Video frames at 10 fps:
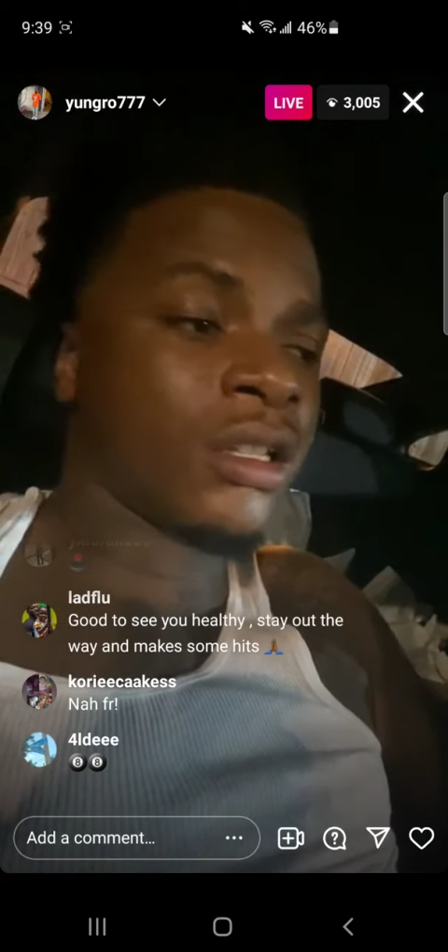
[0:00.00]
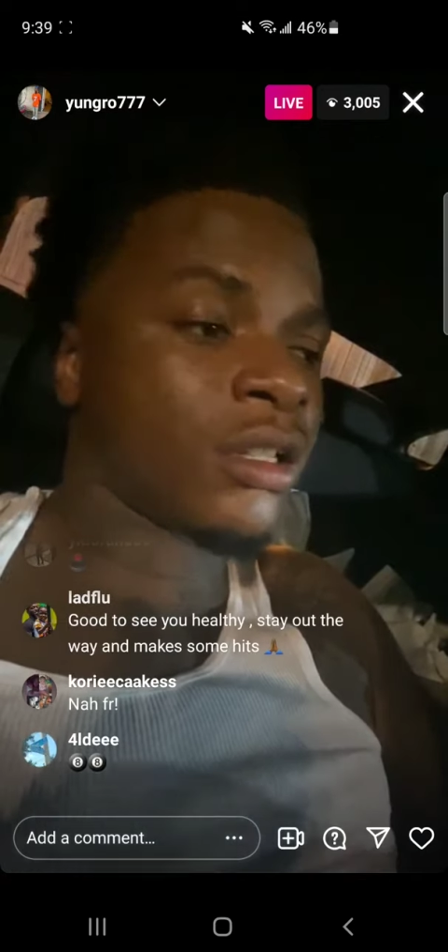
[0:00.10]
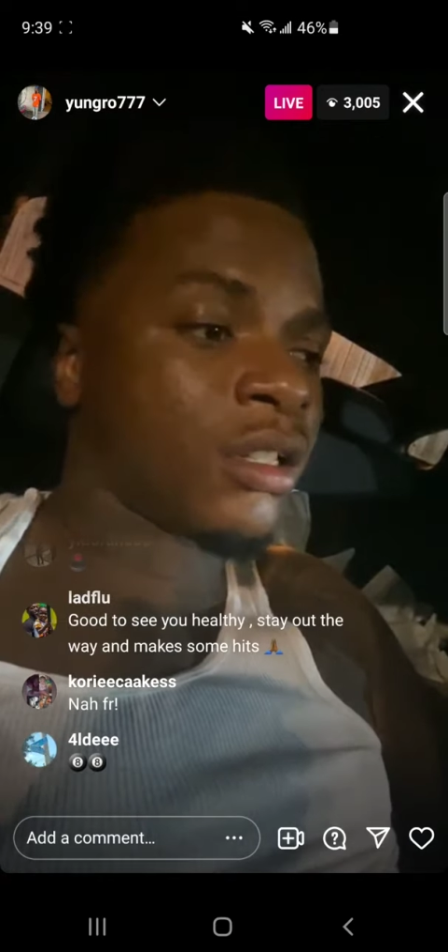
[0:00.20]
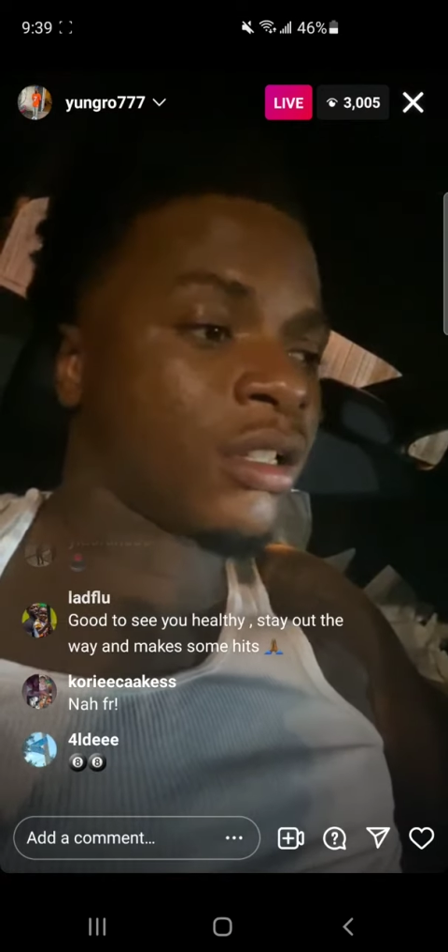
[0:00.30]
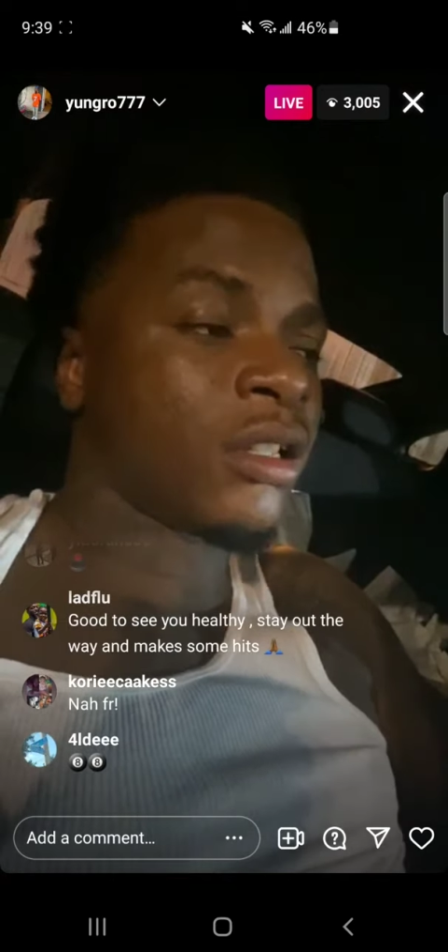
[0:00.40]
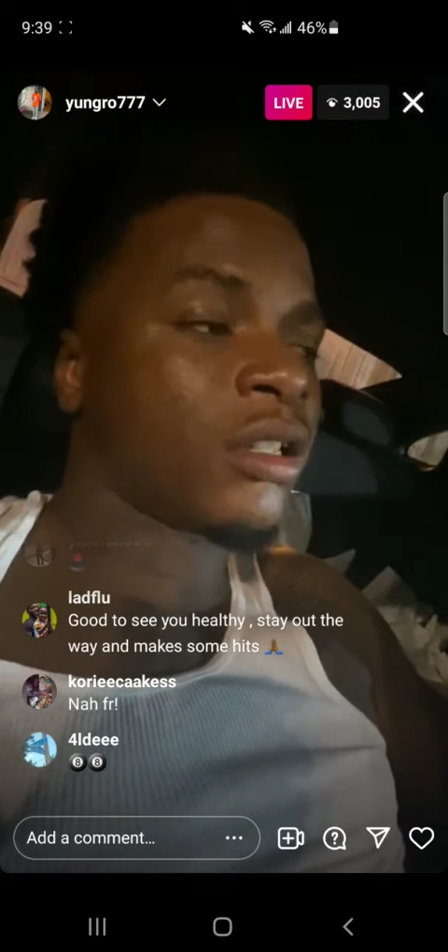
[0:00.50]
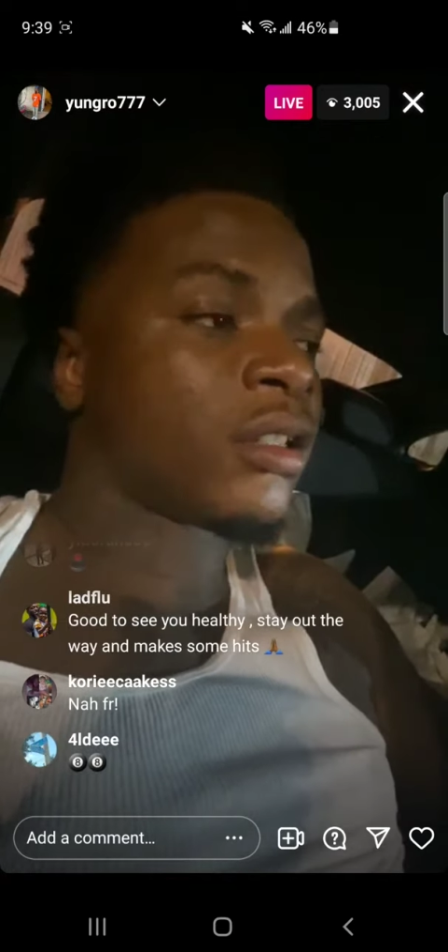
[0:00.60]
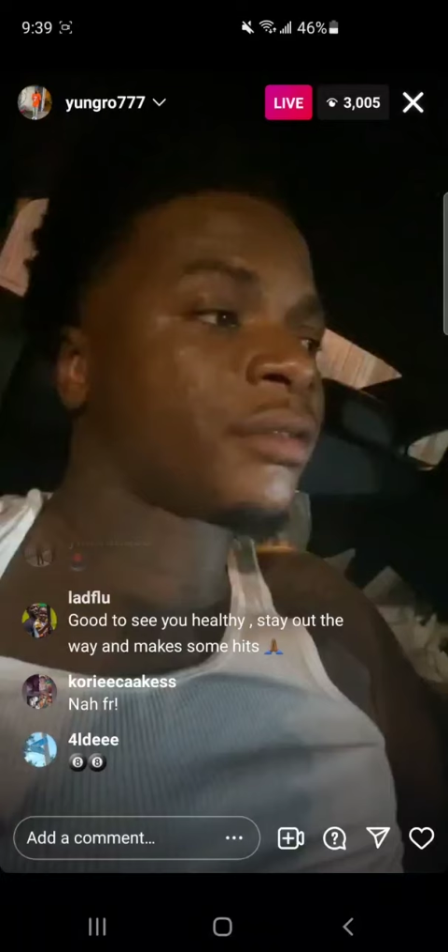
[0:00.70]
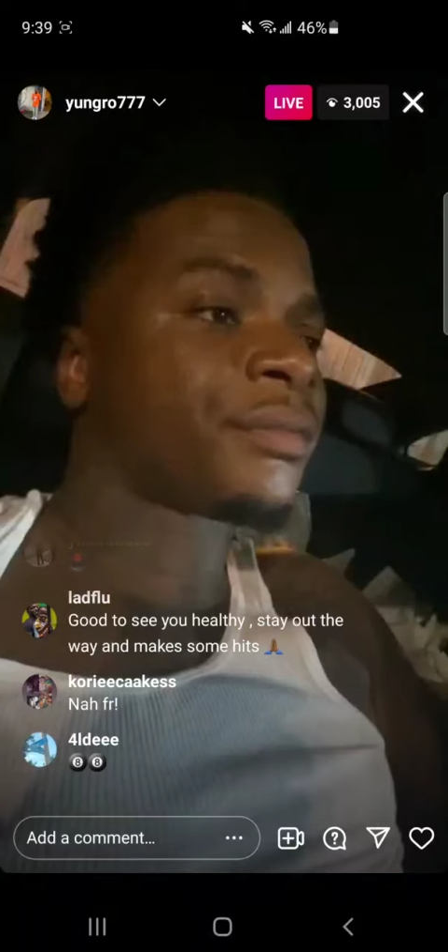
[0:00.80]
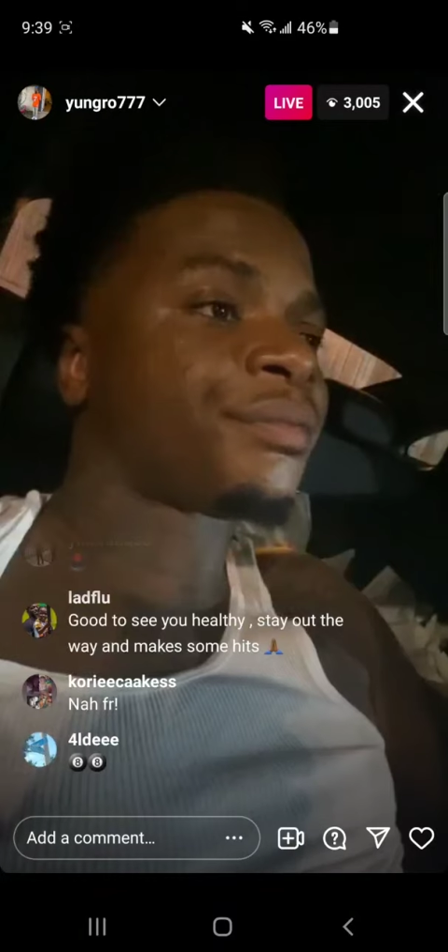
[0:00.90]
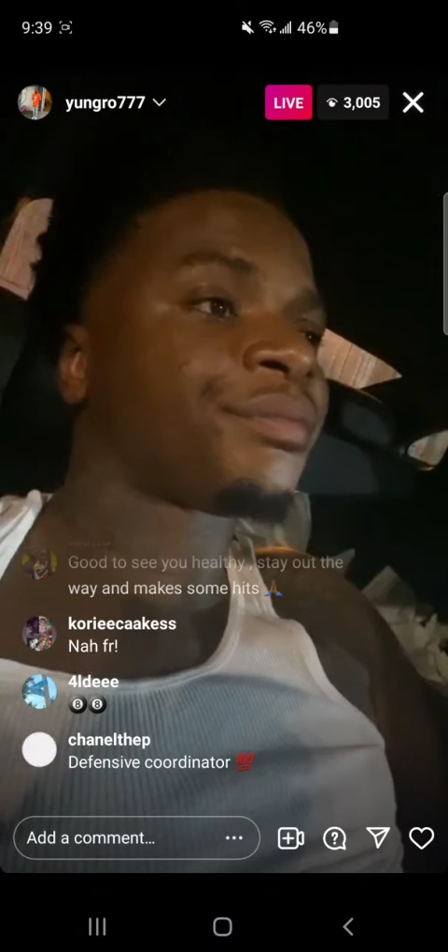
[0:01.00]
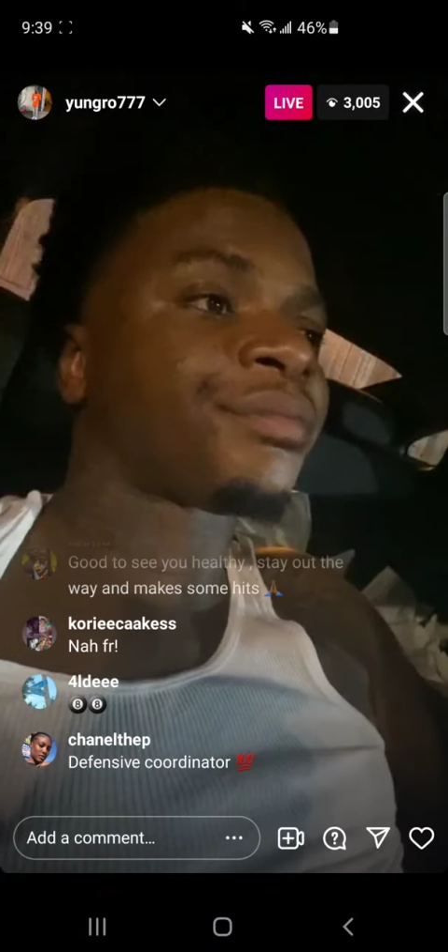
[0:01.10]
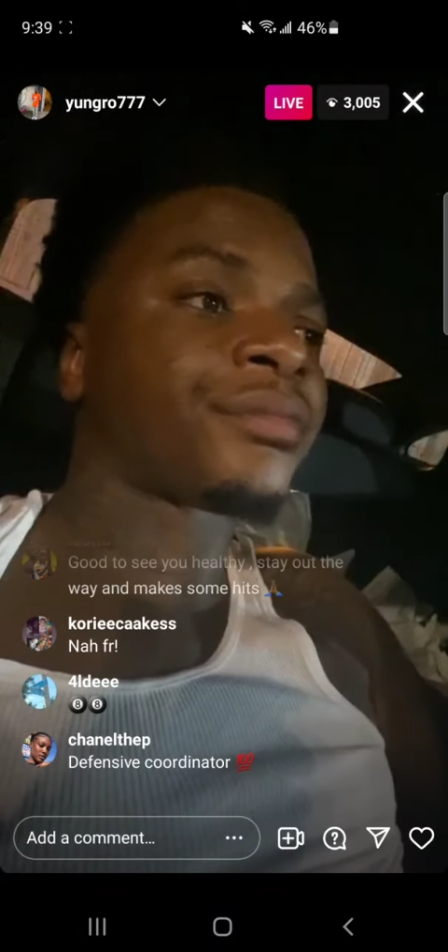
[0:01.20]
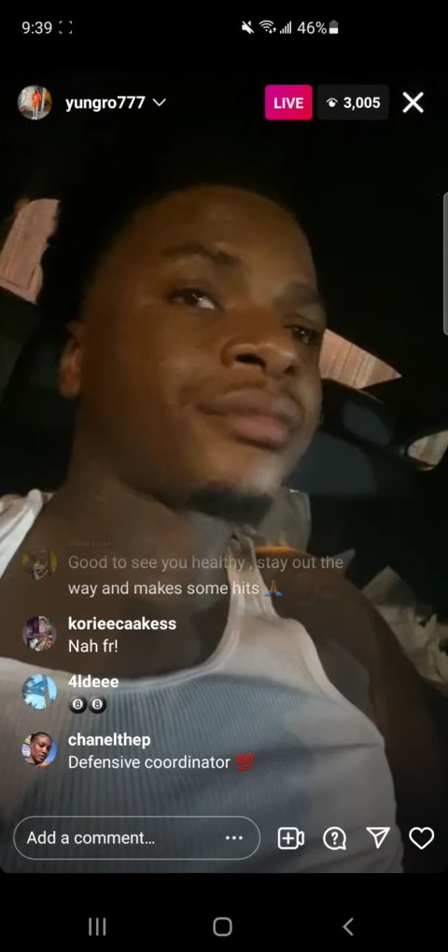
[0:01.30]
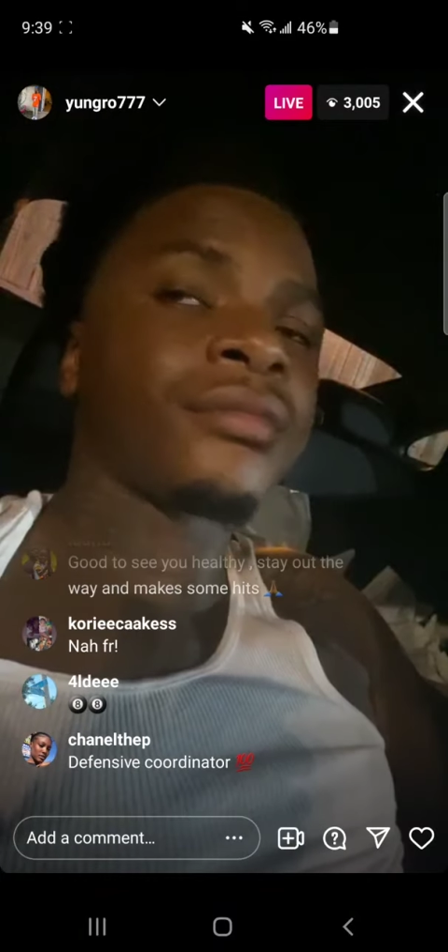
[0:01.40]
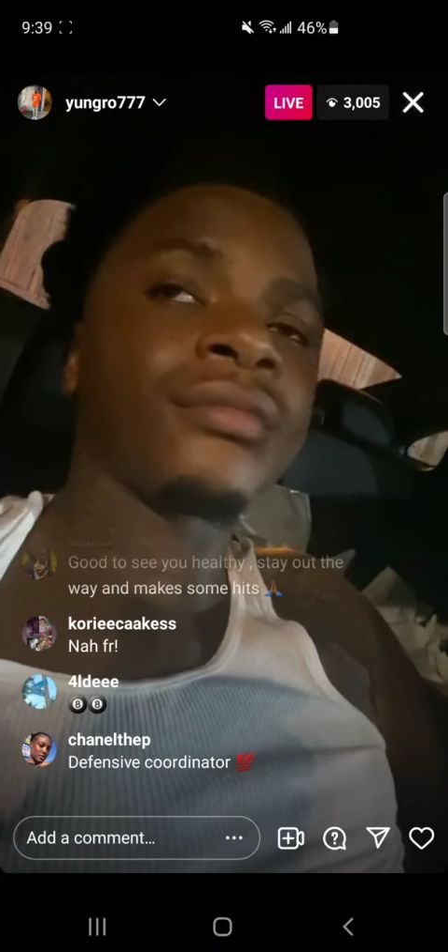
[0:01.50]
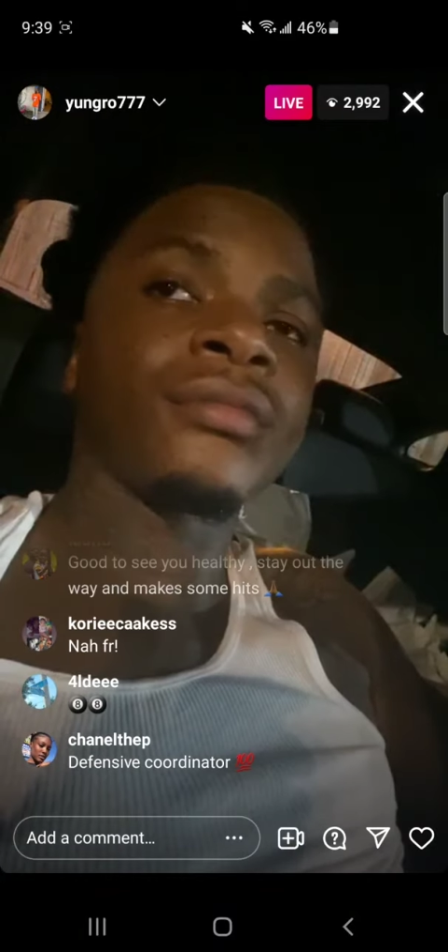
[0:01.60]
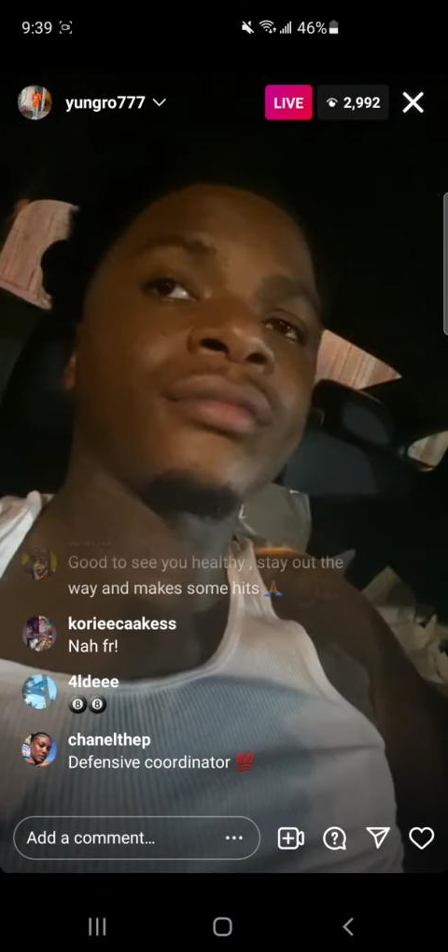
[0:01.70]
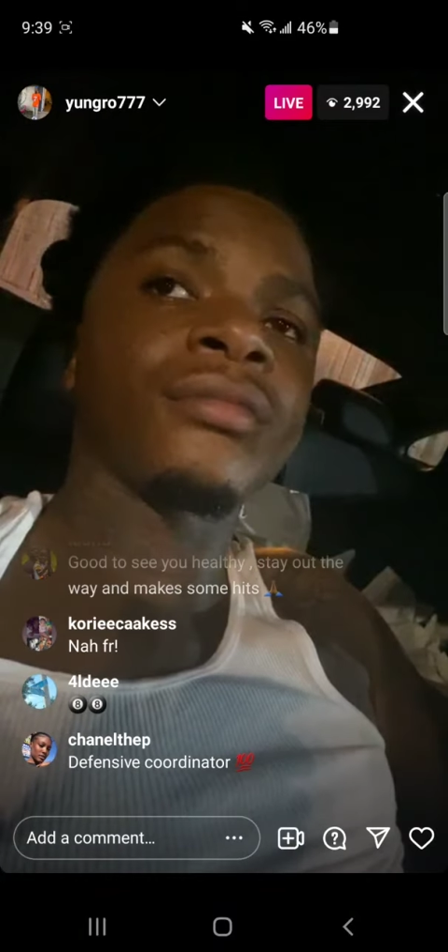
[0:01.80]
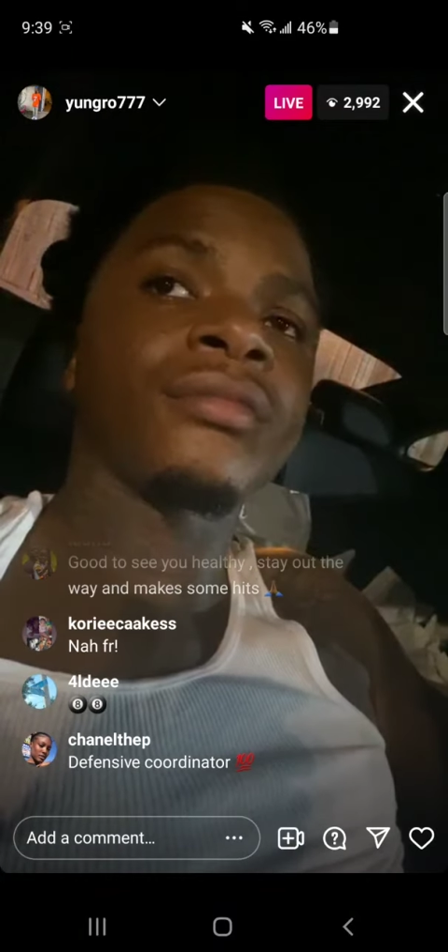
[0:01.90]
On the real, I got my weedies on me.